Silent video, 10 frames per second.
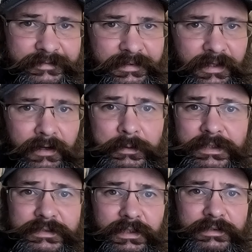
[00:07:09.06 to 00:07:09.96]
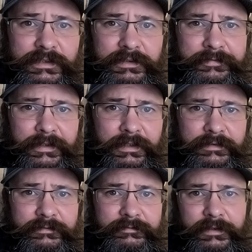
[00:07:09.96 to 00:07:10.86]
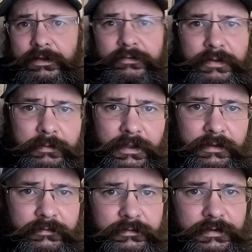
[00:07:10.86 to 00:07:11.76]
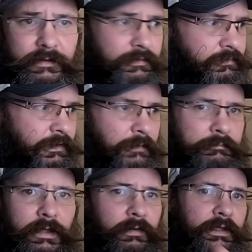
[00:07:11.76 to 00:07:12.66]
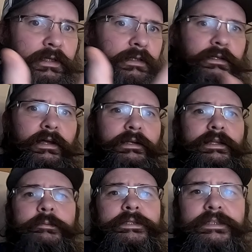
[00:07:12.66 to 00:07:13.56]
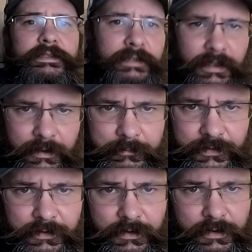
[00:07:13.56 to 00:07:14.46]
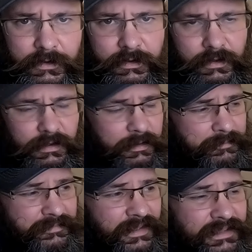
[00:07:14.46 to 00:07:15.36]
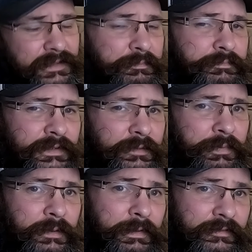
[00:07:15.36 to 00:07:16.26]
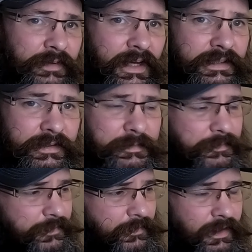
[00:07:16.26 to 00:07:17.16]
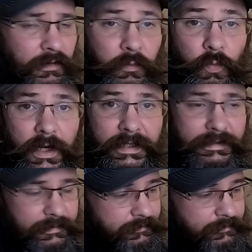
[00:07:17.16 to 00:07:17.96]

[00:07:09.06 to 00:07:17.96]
how many sticks can you find? They're everywhere. So 1 million unlimited times. That's a pretty big factor. Weight.